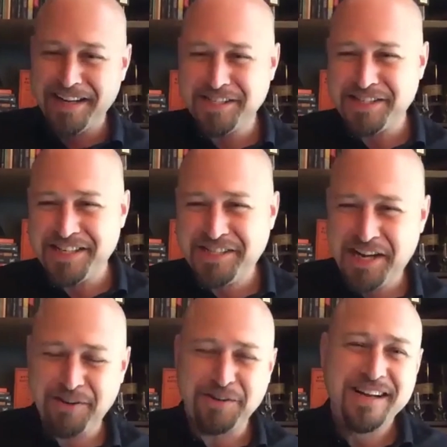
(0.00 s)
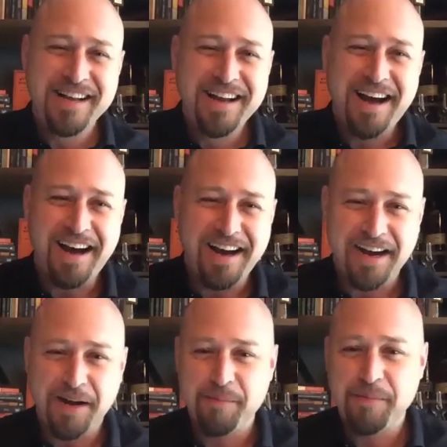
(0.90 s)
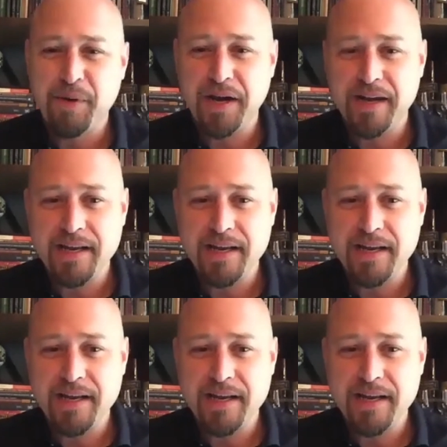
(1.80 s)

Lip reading: just in general. But